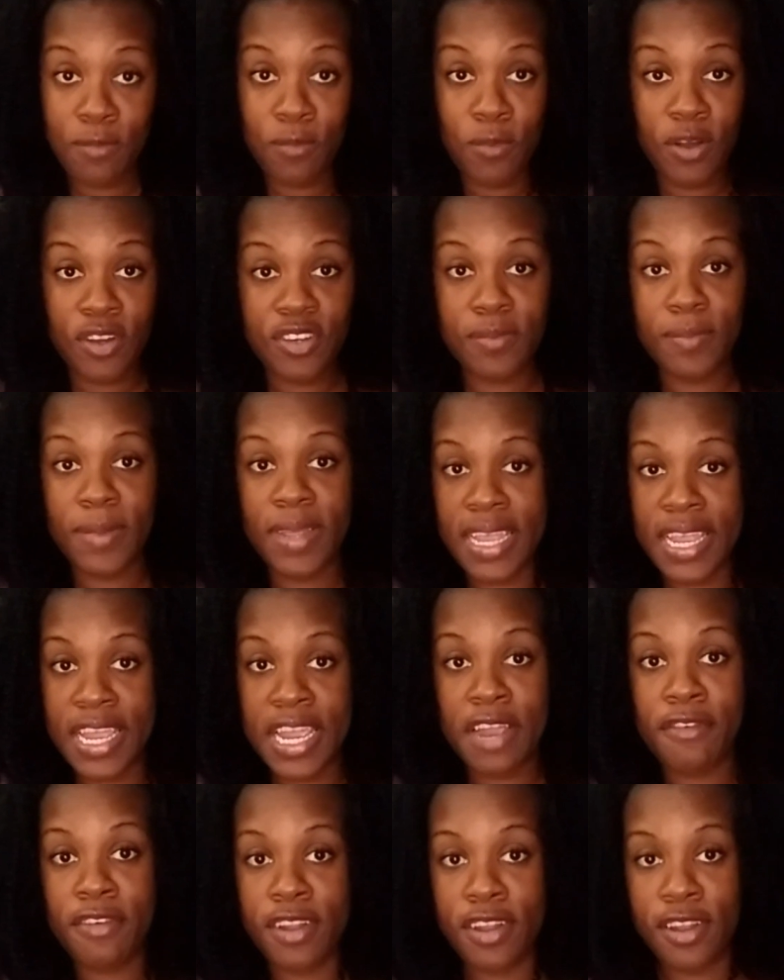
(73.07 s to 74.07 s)
wash my
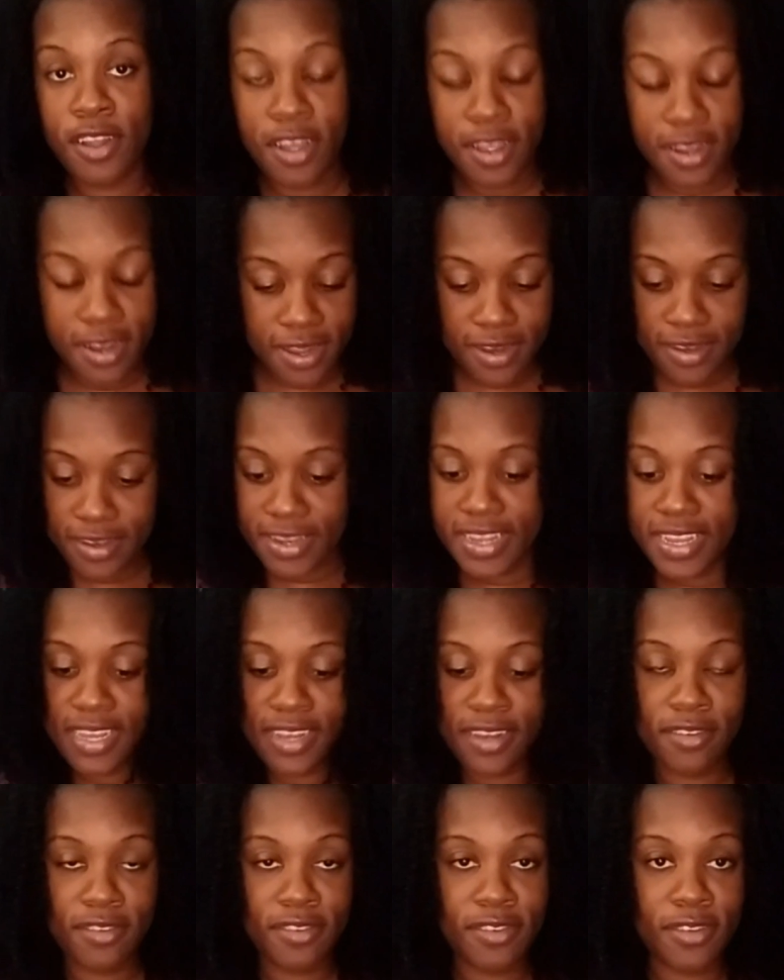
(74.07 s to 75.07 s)
hair a lot under
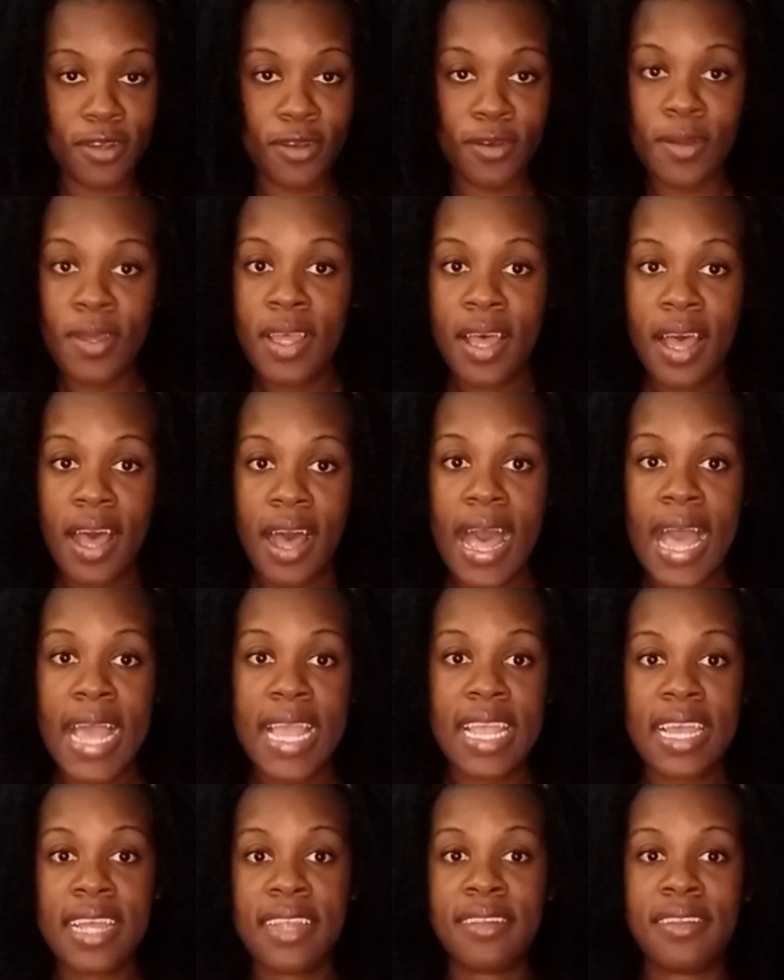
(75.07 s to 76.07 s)
here, so
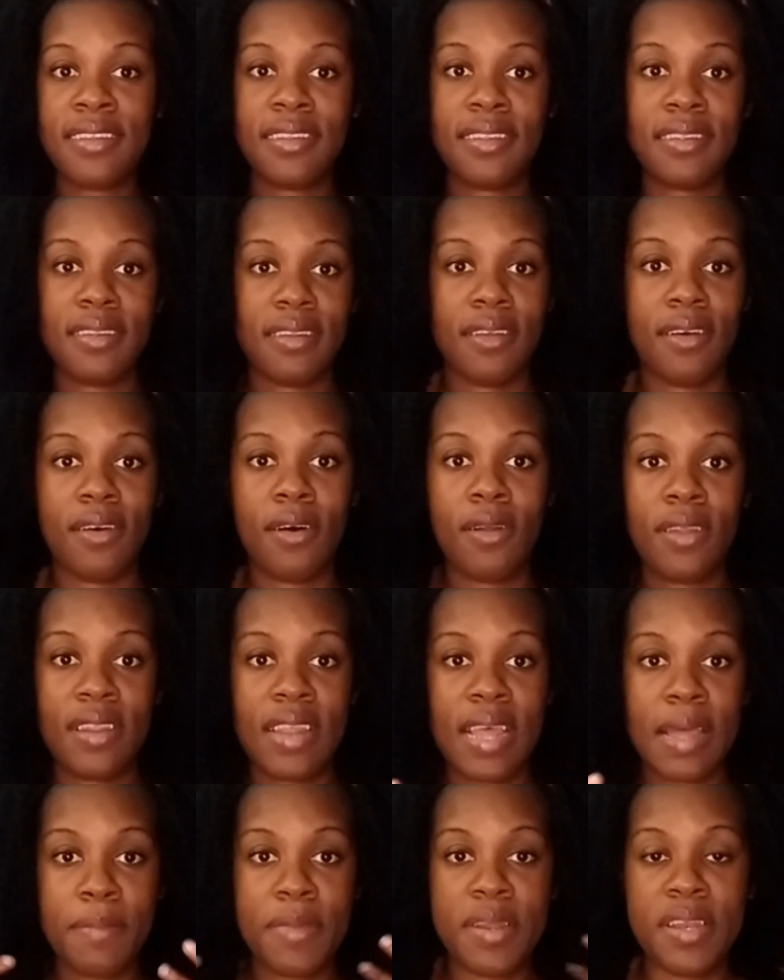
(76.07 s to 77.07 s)
I guess all
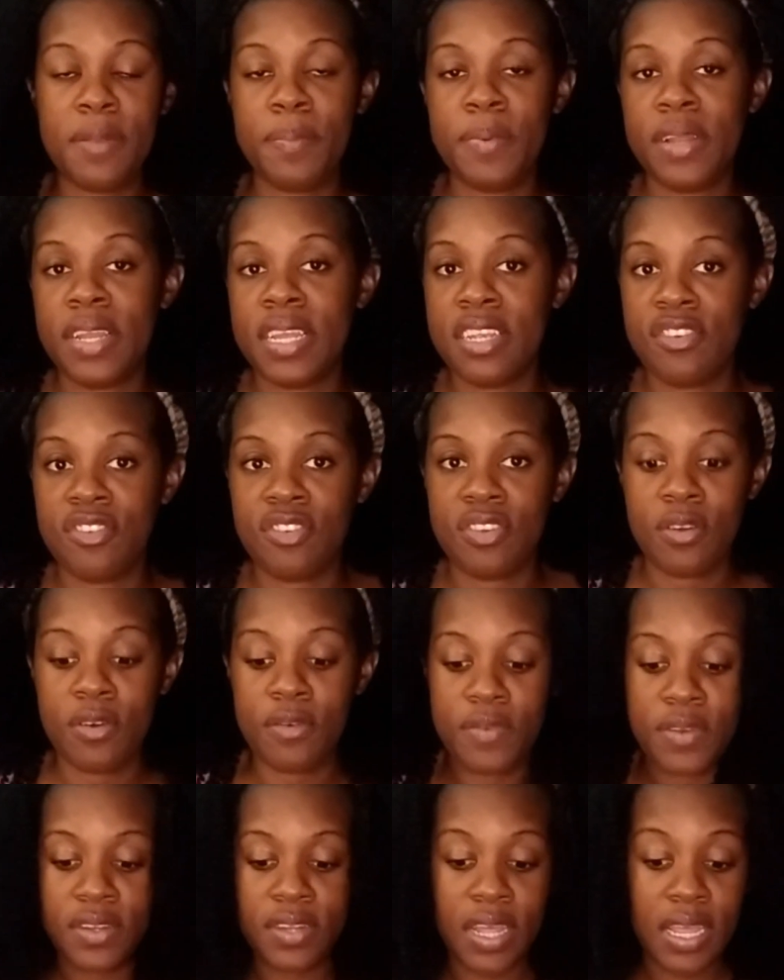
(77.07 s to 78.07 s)
of that manipulation
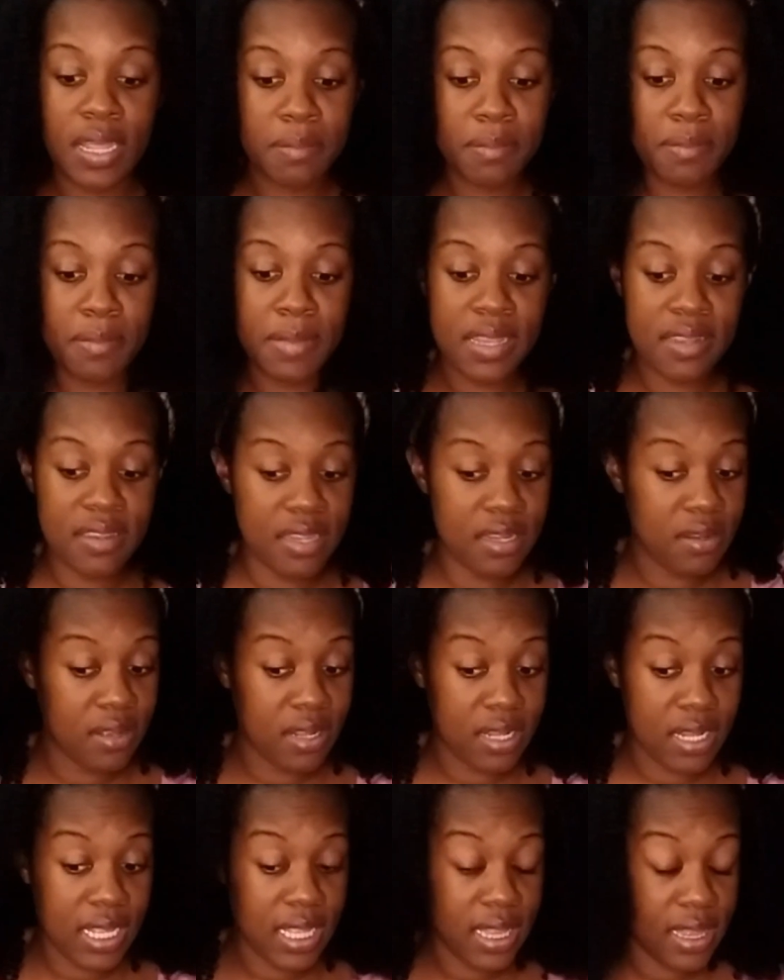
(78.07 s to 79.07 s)
over time makes it
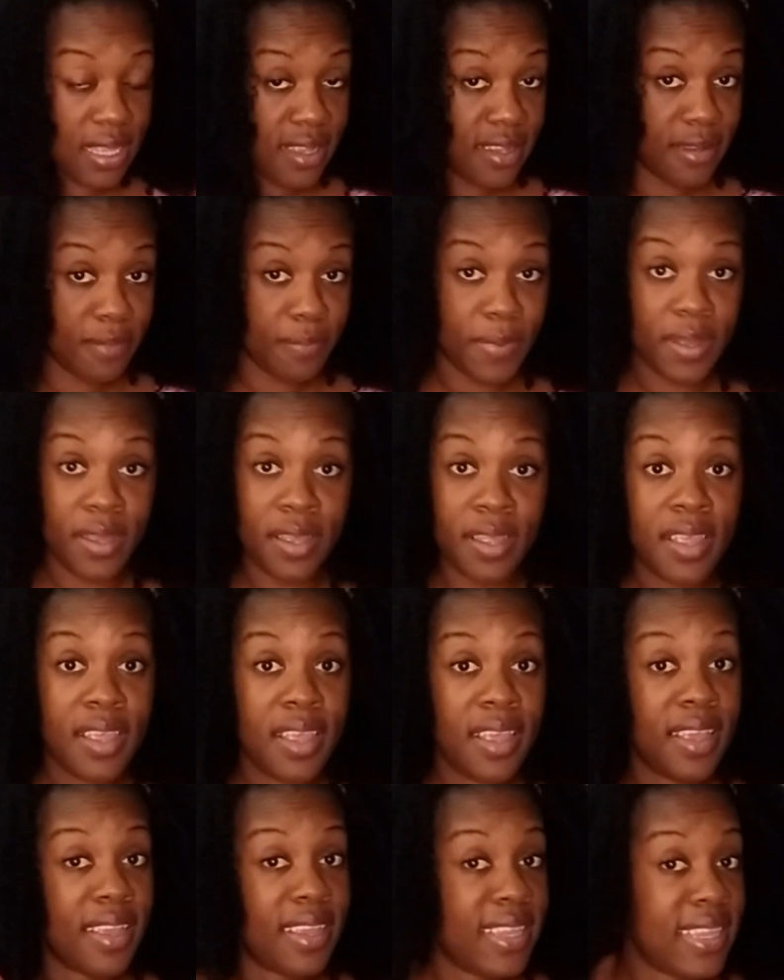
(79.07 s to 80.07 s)
look like this. But
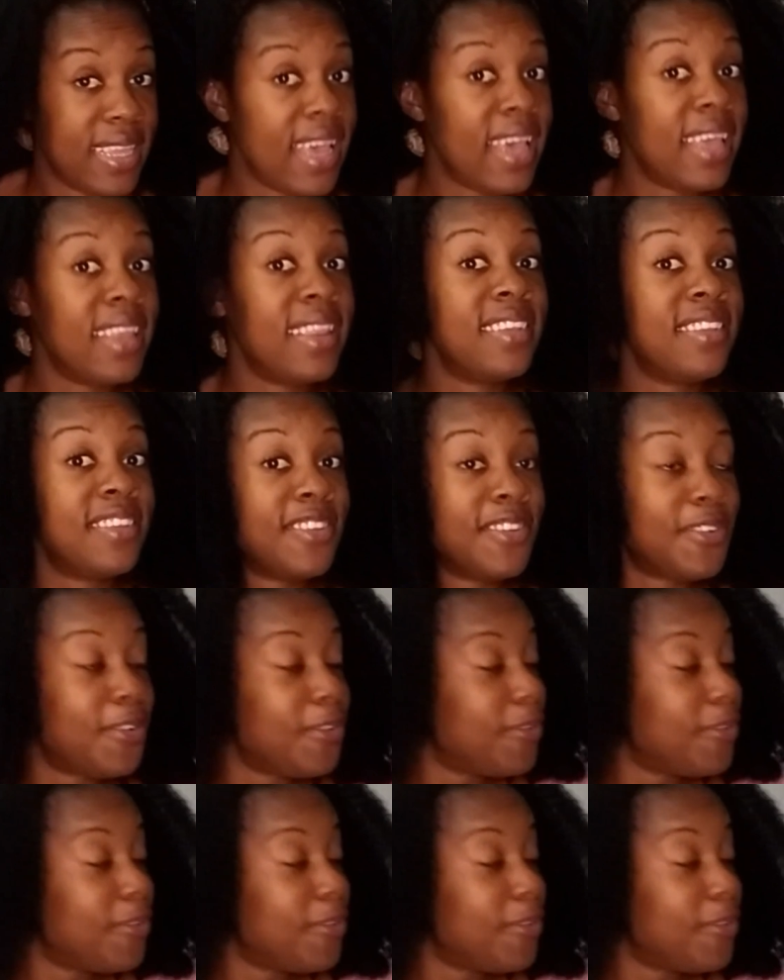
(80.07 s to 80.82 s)
yeah, this is a